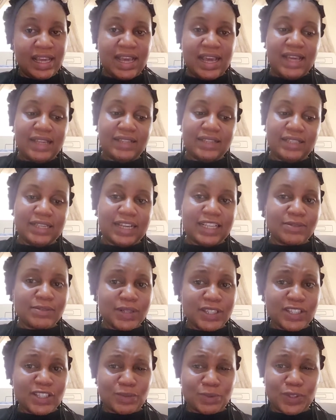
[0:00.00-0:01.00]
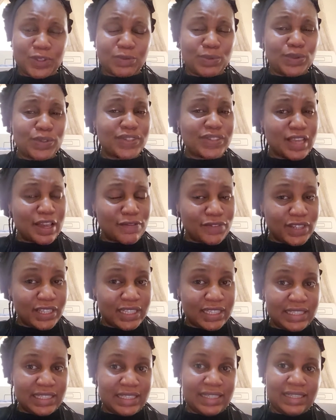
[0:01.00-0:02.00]
And then as much as possible,
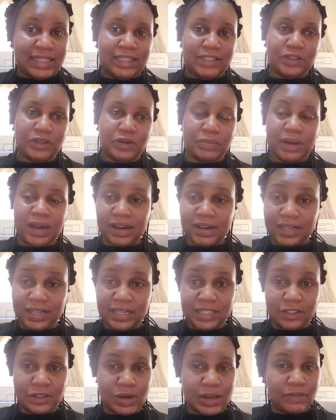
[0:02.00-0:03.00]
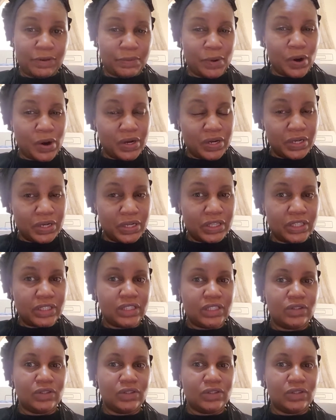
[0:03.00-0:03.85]
definitely, you're married, you have a partner,